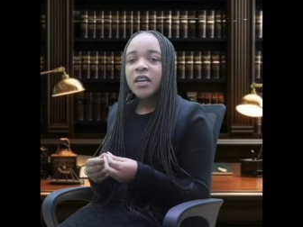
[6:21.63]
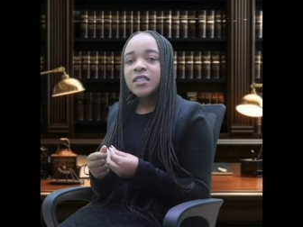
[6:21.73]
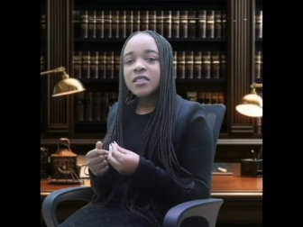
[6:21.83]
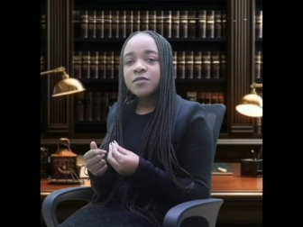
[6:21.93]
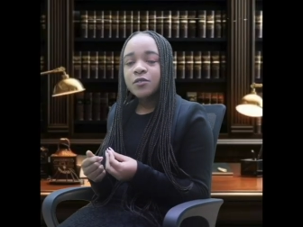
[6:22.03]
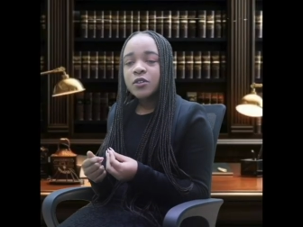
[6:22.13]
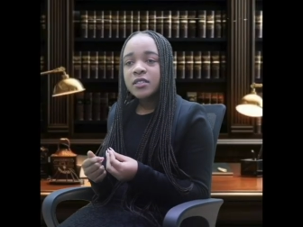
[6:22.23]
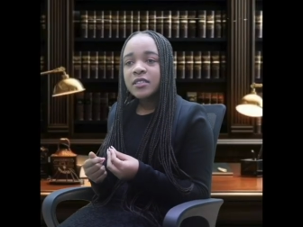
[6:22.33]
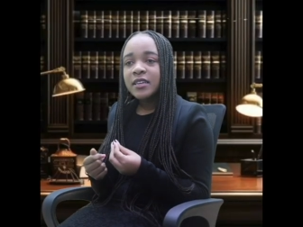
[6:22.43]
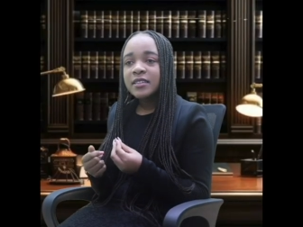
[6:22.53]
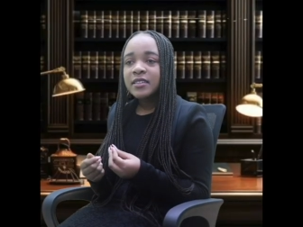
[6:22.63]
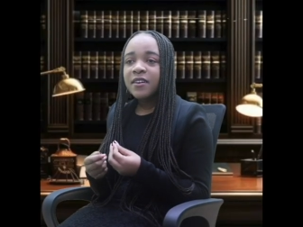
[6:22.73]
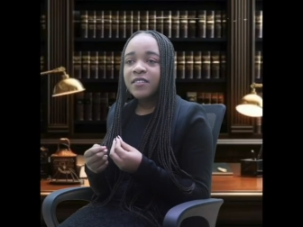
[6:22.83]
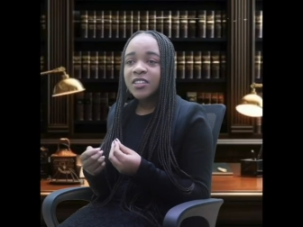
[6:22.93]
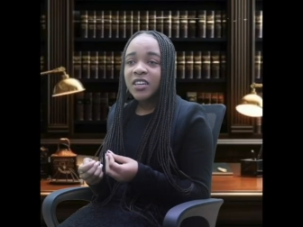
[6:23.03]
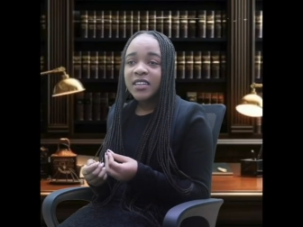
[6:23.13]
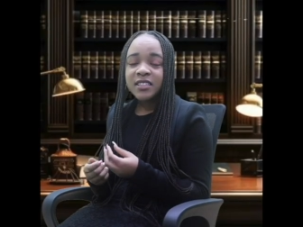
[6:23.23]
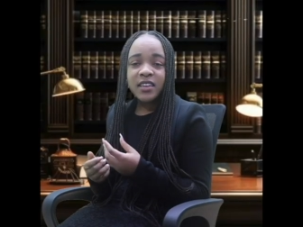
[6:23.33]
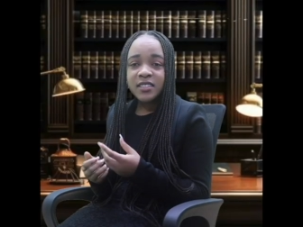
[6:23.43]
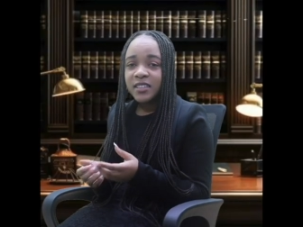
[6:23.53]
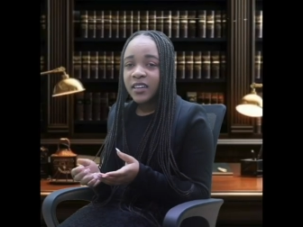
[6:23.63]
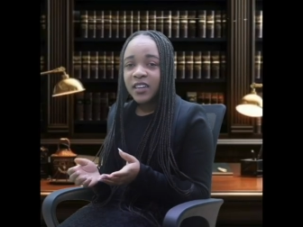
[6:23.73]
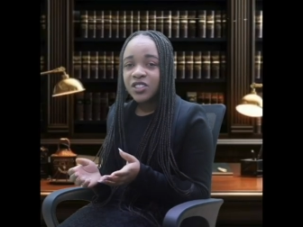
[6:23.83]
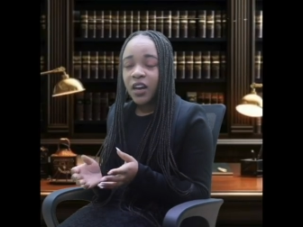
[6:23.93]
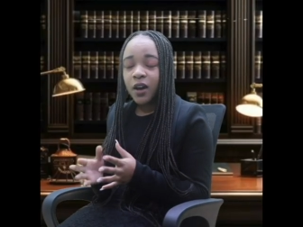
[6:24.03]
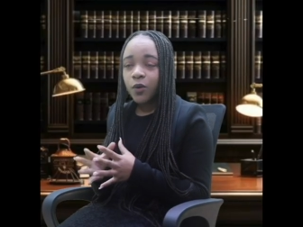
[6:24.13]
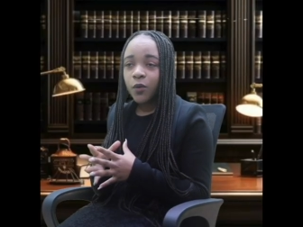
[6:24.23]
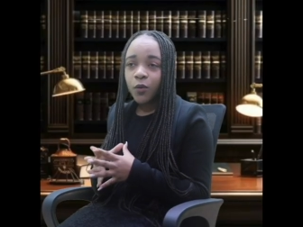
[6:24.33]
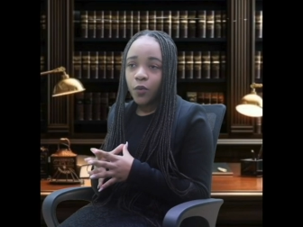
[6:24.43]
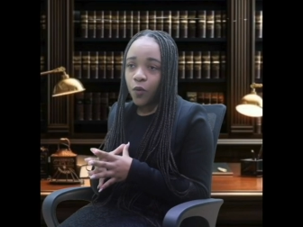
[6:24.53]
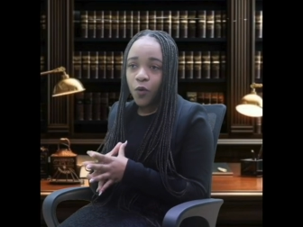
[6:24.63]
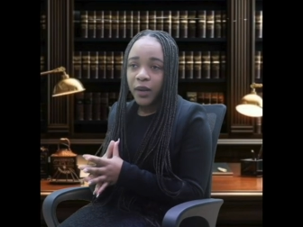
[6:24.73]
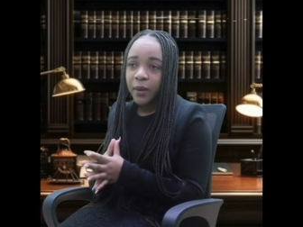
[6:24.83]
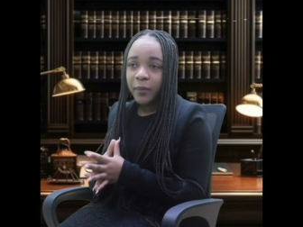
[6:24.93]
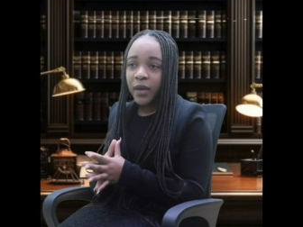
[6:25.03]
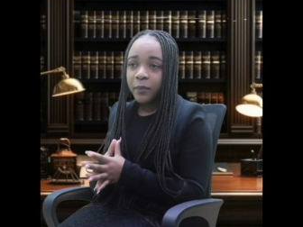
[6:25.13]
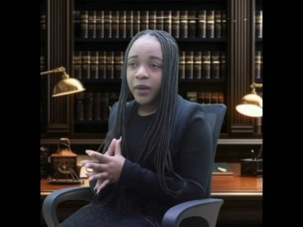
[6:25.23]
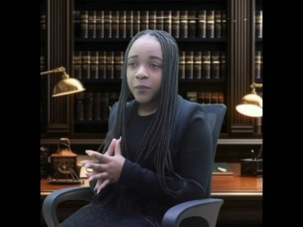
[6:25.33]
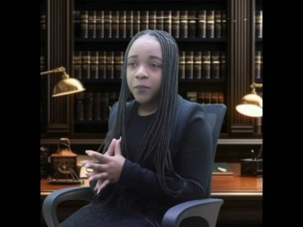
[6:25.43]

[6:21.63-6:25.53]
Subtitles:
Divorce is never just a signature on a paper.